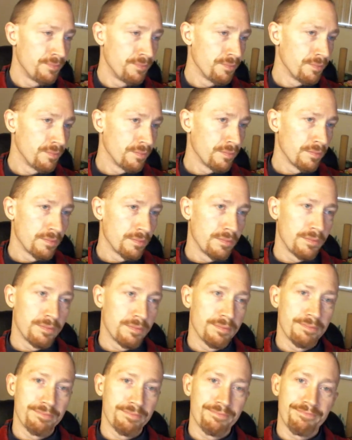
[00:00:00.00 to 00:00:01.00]

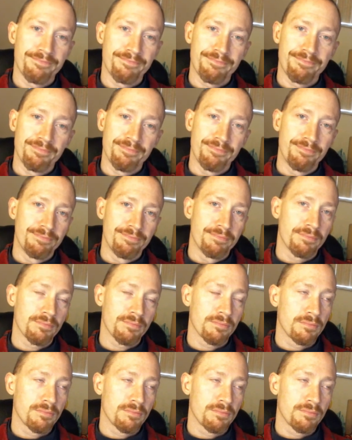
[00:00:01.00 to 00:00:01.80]
Nobody speaks.